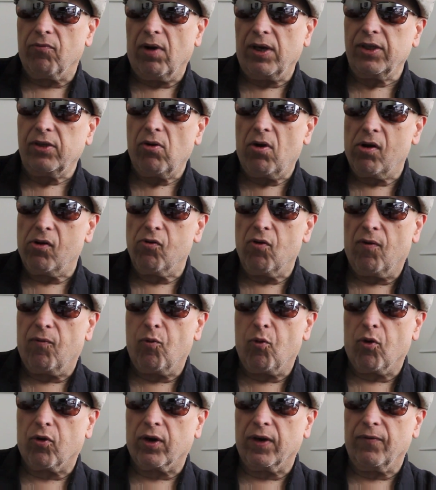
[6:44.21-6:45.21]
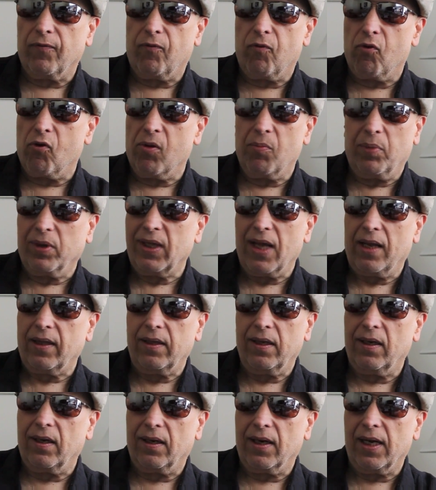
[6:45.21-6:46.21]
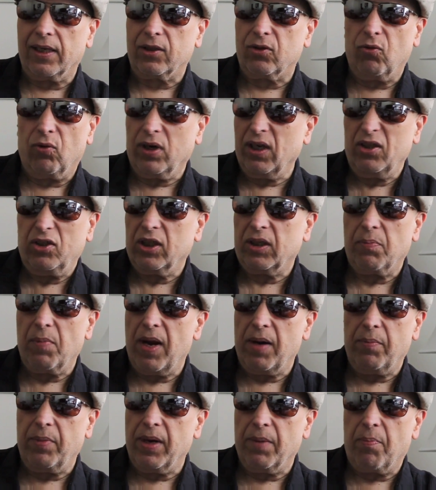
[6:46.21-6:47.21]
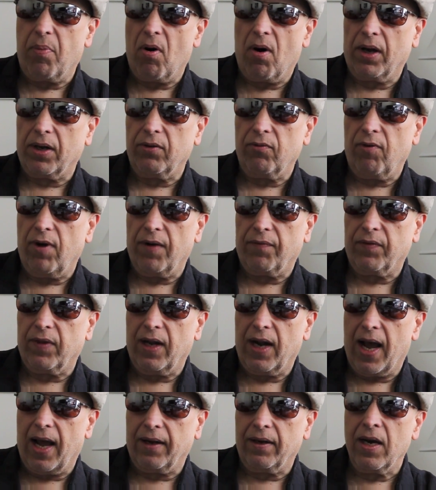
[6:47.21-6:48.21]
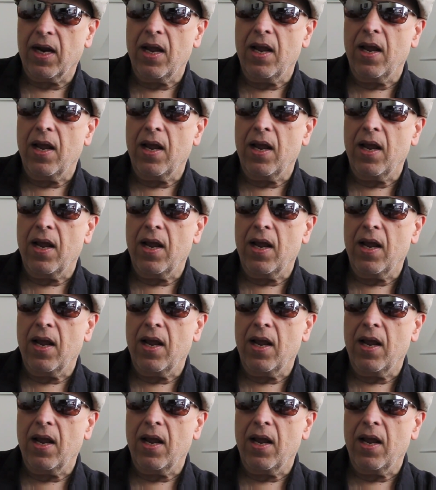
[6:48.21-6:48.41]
I started off working for him, but that didn't last long. He just made me a partner after that.